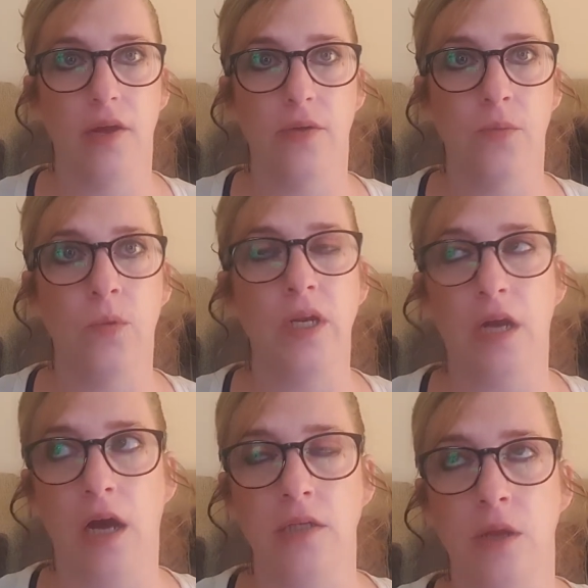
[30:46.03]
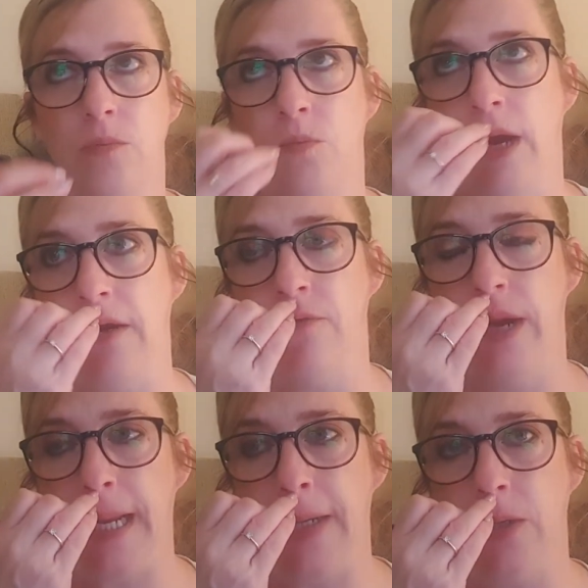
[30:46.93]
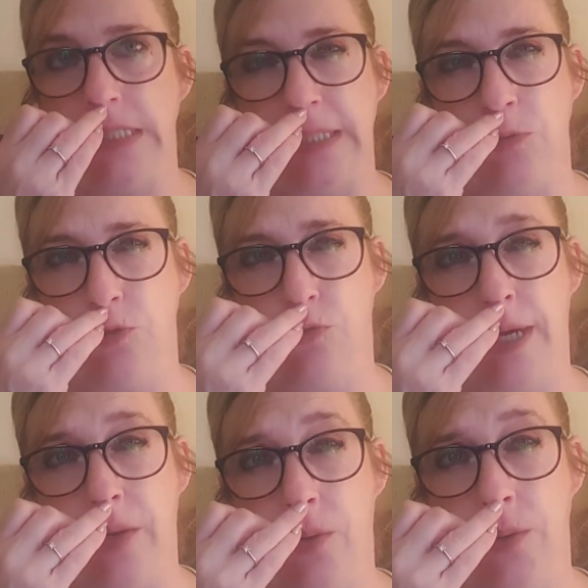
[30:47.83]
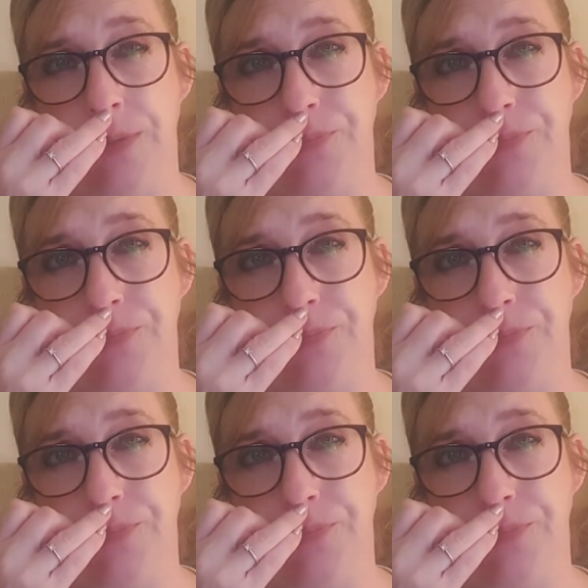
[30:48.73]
when I realised it was real,